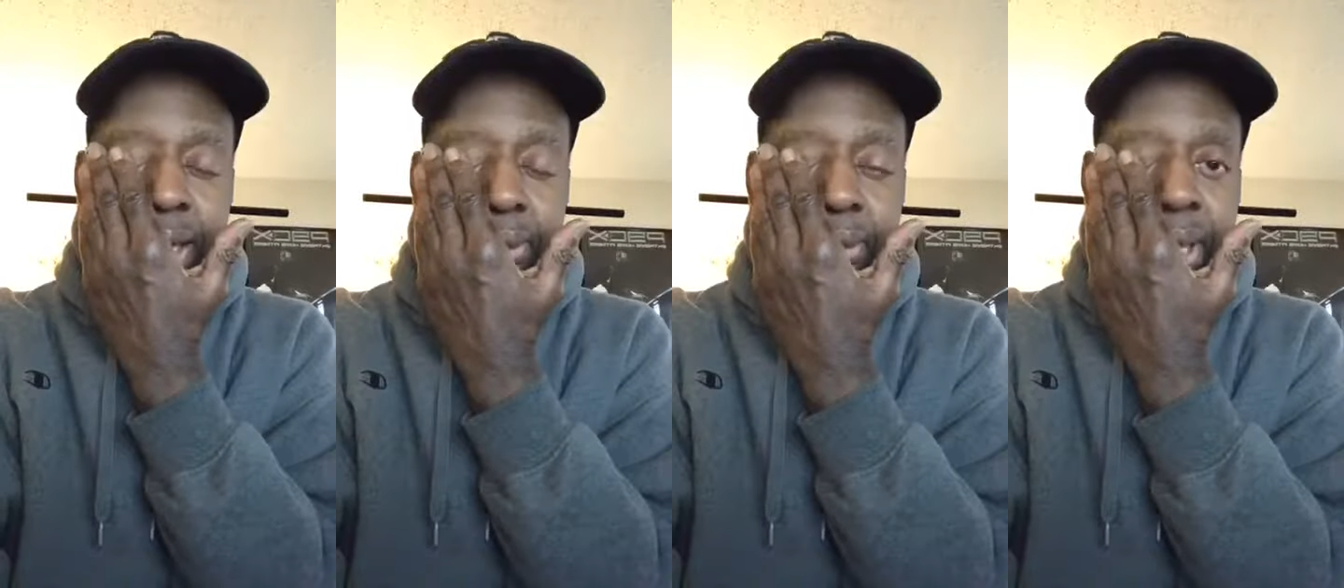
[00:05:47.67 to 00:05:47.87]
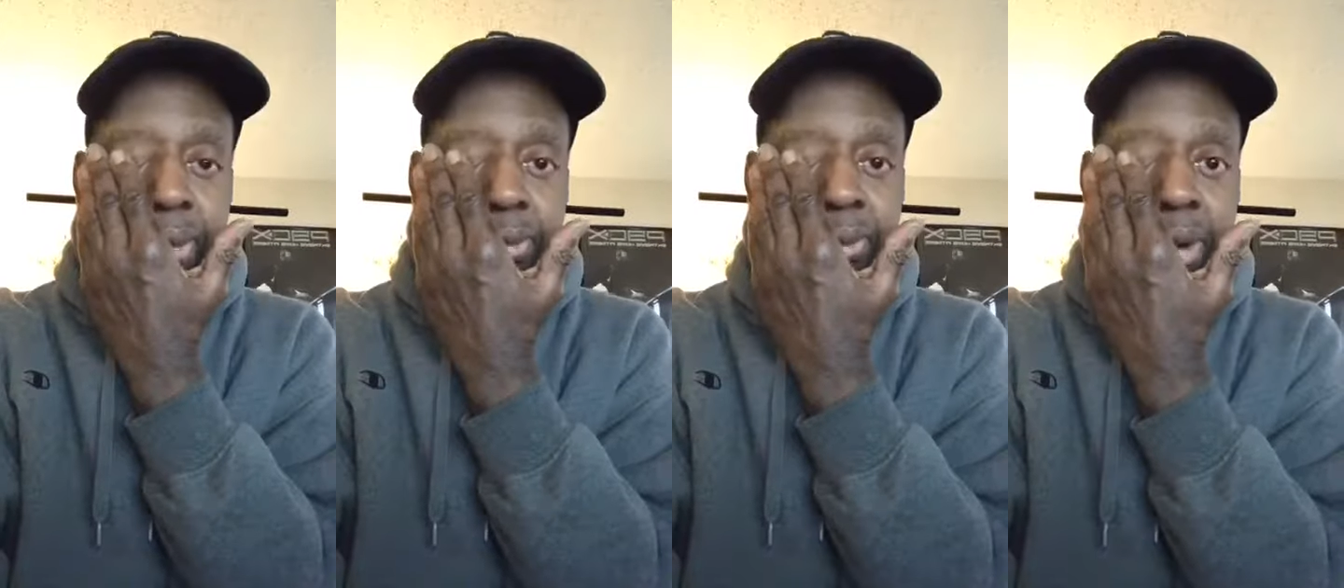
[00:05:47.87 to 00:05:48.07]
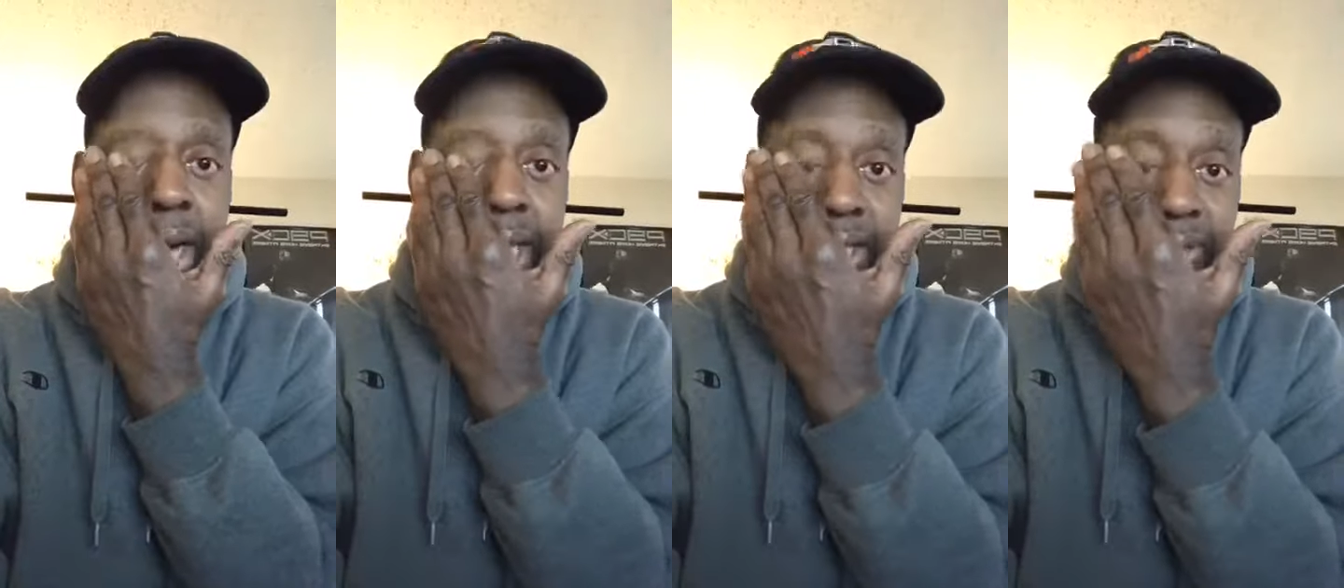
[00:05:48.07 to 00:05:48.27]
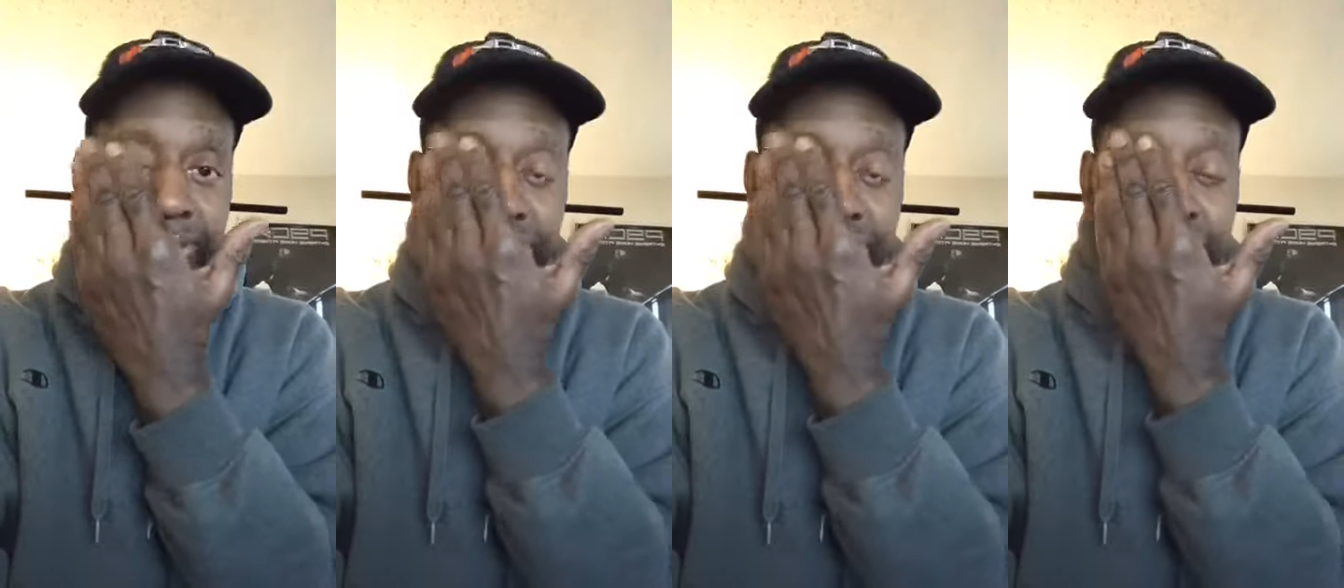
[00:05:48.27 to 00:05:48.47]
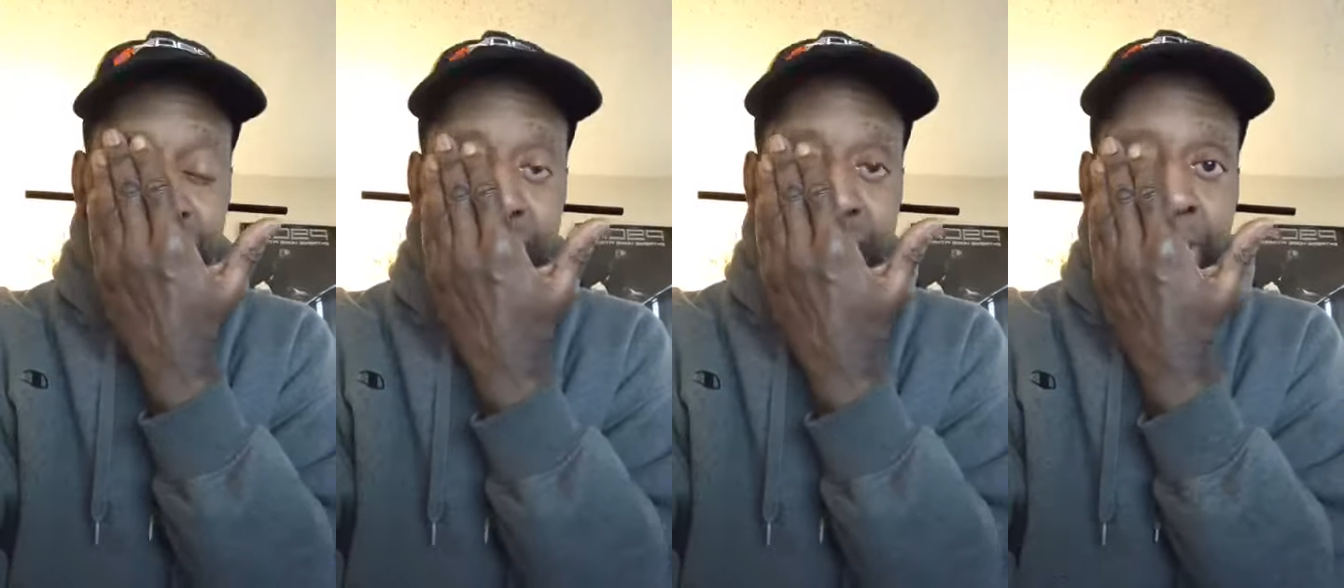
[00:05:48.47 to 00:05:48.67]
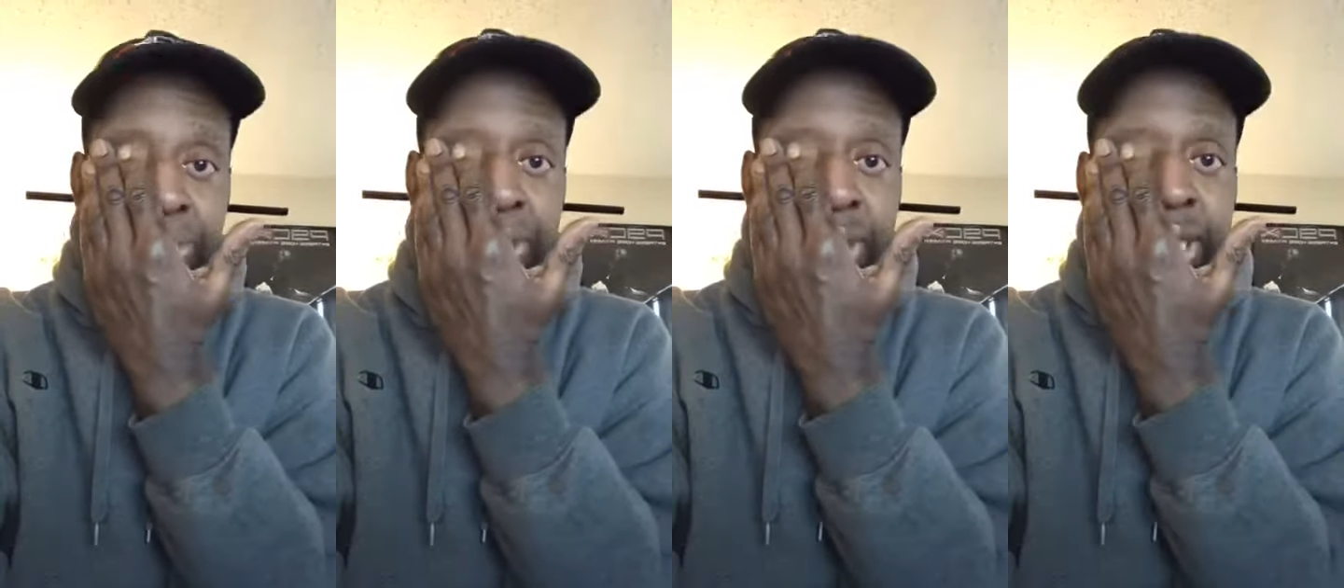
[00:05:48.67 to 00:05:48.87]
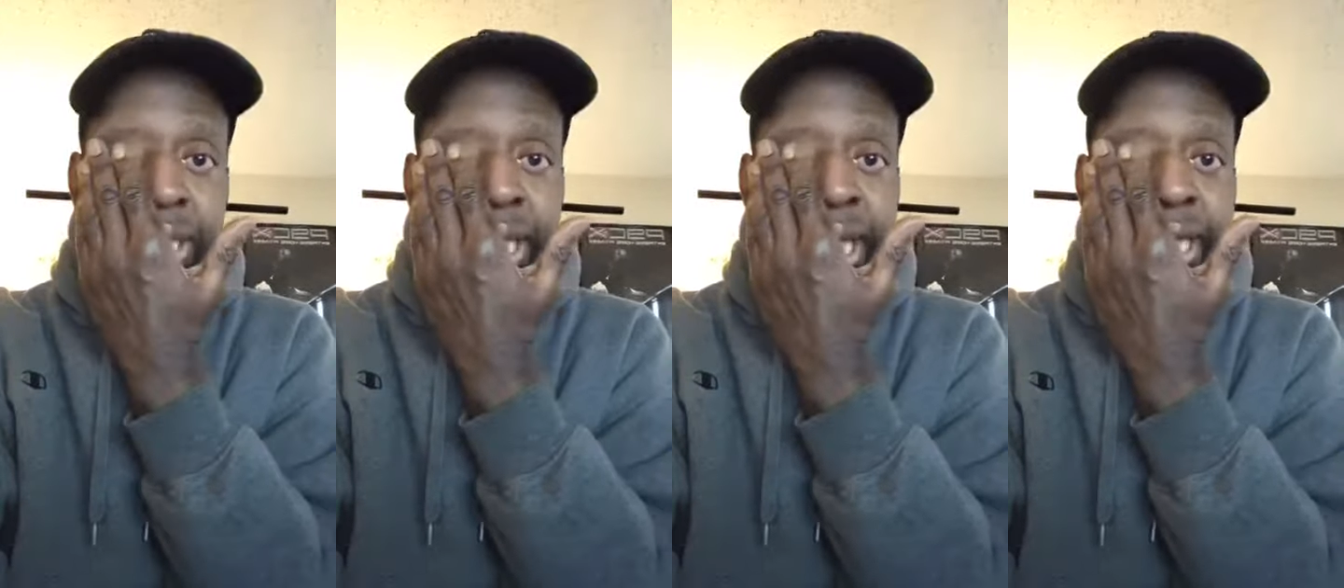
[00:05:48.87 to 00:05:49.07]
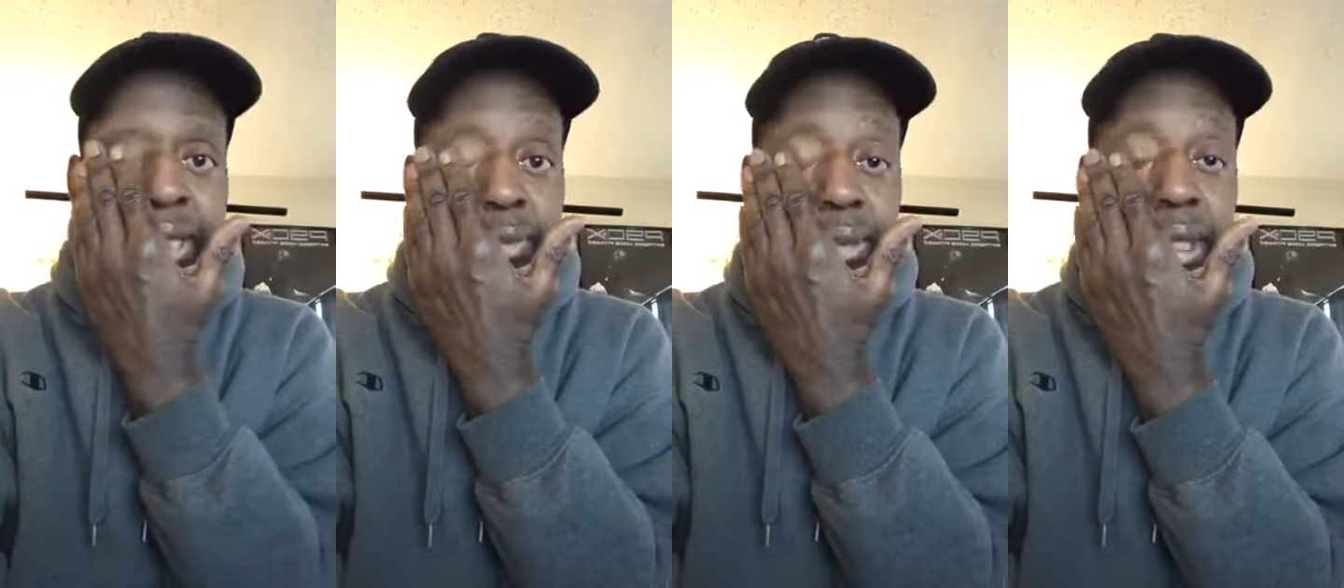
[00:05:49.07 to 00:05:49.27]
I'm going to watch it for a couple of
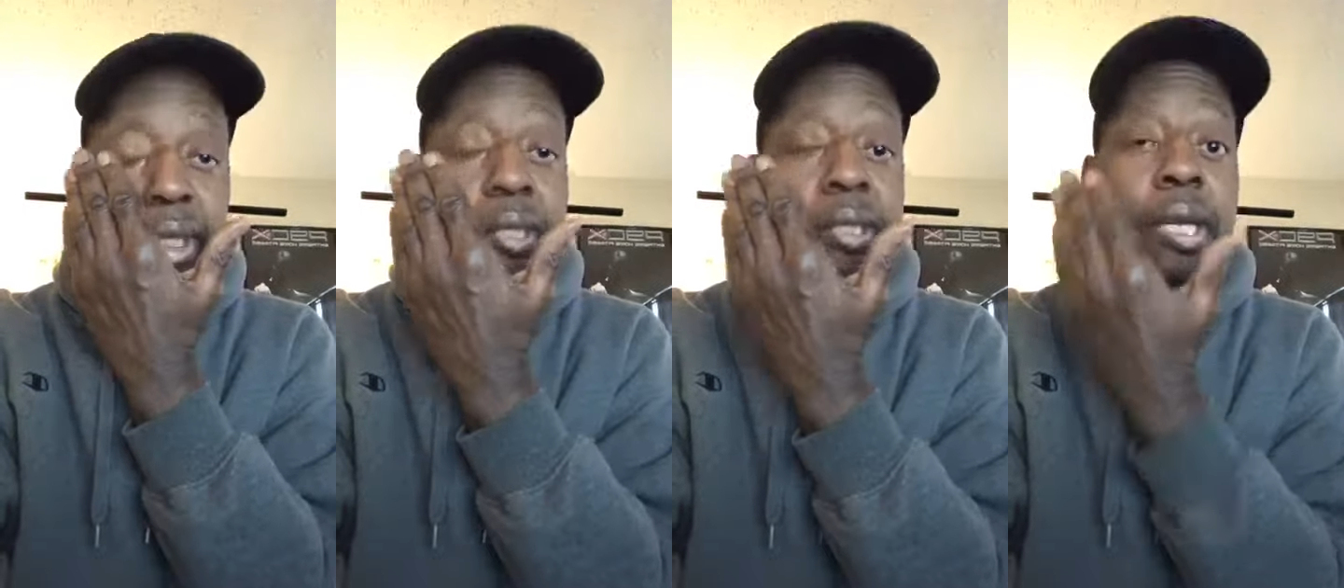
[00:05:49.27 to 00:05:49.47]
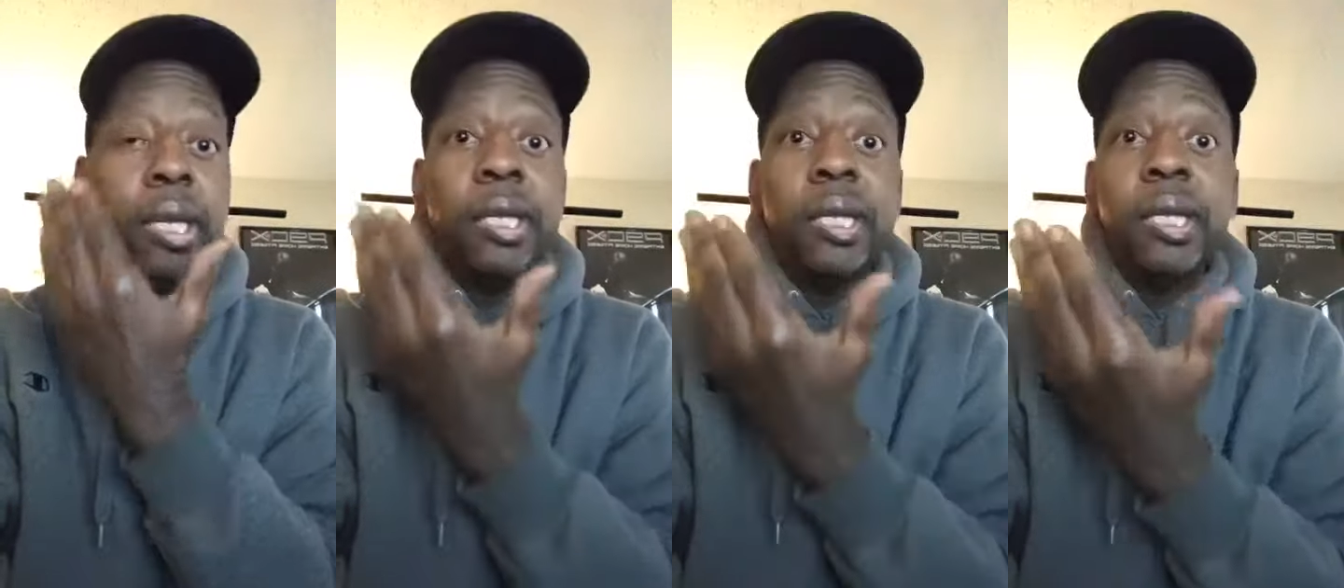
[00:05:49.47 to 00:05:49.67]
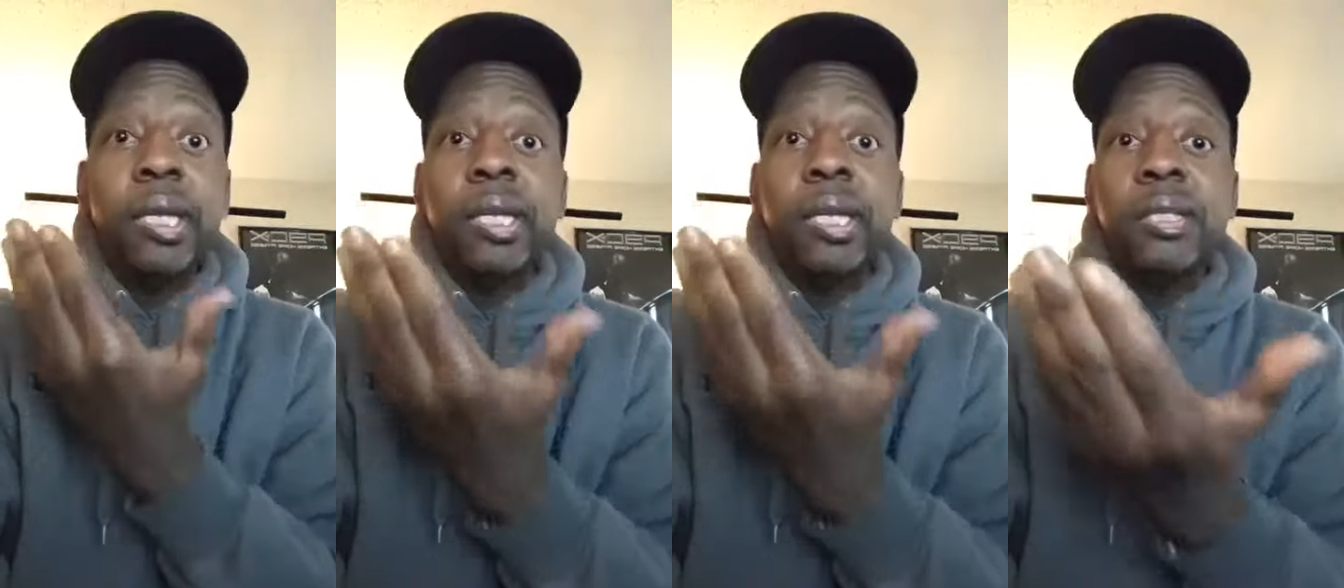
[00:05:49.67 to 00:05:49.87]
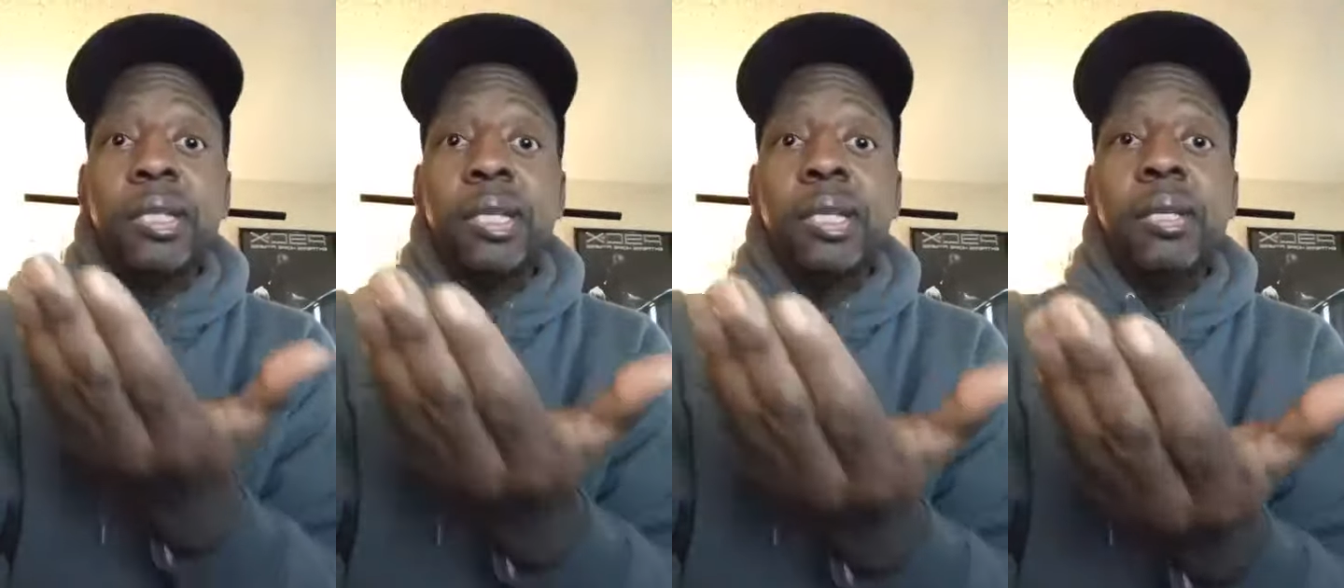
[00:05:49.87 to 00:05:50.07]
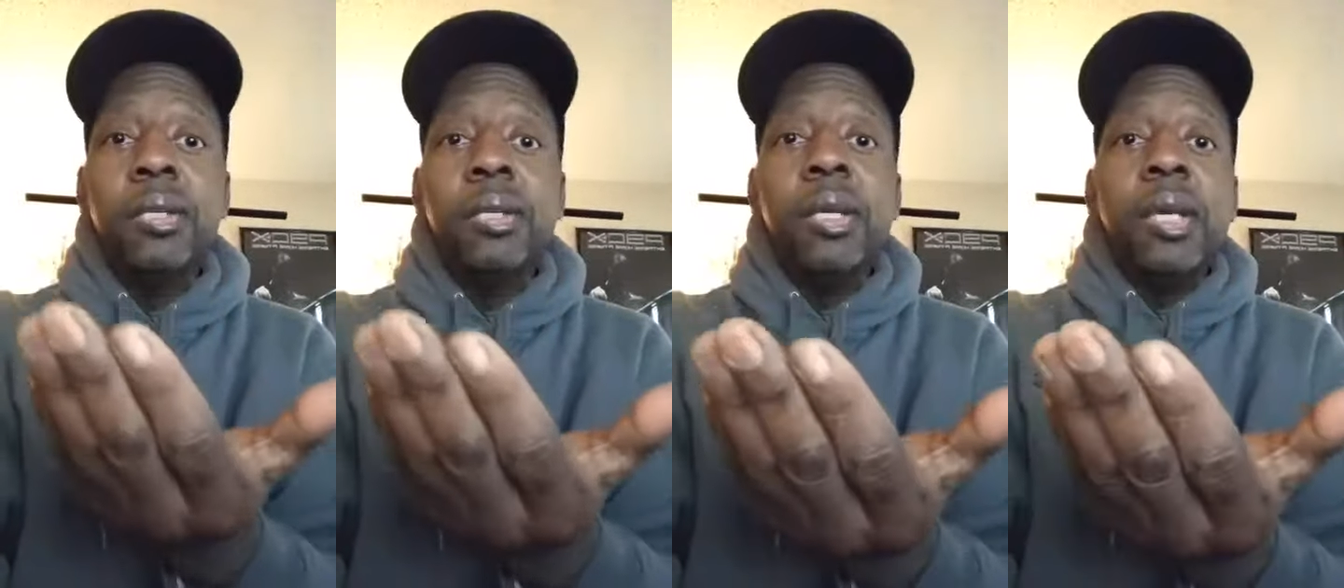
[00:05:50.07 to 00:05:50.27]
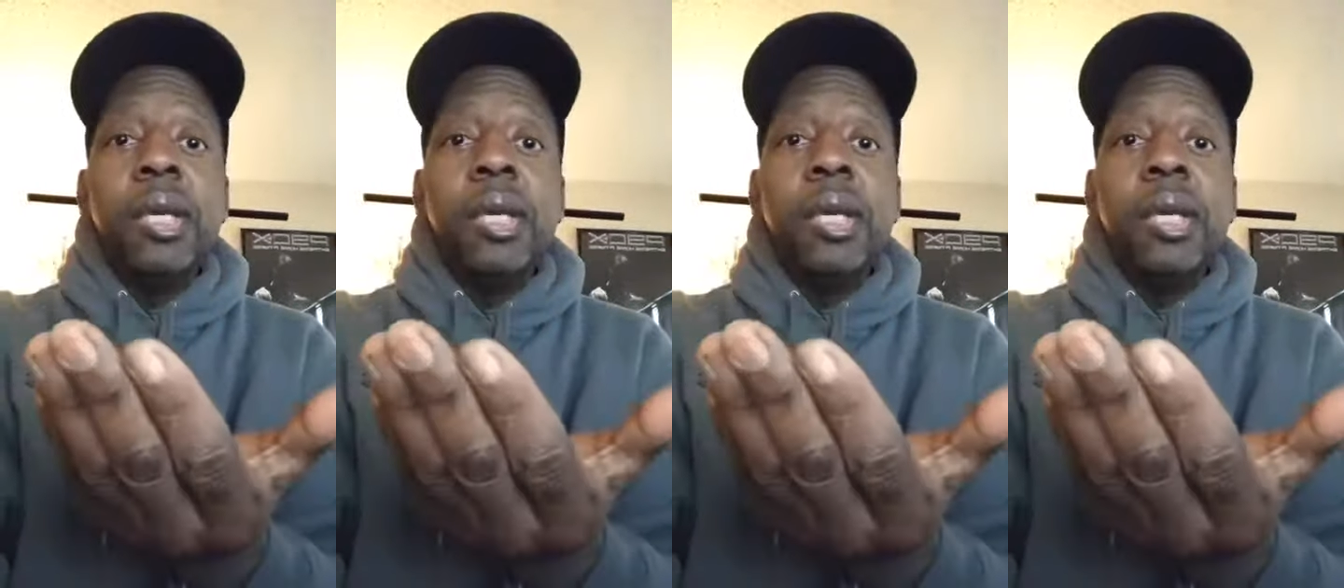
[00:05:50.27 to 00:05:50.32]
days. I'm going to take it easy.